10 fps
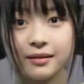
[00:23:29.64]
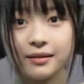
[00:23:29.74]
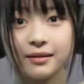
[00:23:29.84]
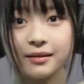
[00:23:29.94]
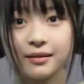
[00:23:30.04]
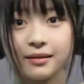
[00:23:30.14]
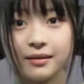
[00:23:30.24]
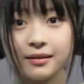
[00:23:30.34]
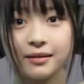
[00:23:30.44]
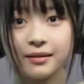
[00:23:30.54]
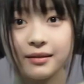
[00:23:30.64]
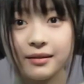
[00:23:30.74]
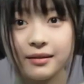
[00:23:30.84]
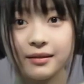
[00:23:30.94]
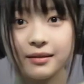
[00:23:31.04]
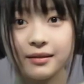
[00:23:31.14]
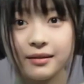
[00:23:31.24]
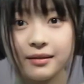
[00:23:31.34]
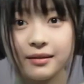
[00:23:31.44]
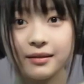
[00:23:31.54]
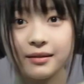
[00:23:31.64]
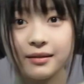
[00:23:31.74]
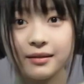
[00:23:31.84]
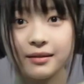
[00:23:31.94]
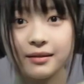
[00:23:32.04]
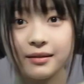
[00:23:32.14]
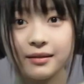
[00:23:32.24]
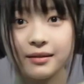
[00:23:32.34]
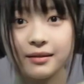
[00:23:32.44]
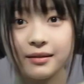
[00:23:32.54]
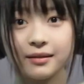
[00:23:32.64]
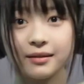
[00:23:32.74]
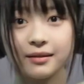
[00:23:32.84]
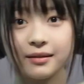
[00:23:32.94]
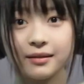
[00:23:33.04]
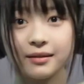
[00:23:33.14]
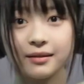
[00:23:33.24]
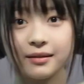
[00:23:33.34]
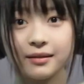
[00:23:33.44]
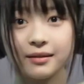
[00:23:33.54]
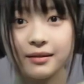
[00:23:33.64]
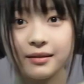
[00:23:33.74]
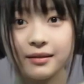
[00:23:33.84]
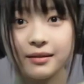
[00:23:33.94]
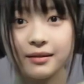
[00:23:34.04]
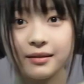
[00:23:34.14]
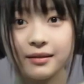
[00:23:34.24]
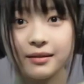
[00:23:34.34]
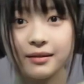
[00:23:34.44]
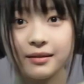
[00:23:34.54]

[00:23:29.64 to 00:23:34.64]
The person shown says nothing.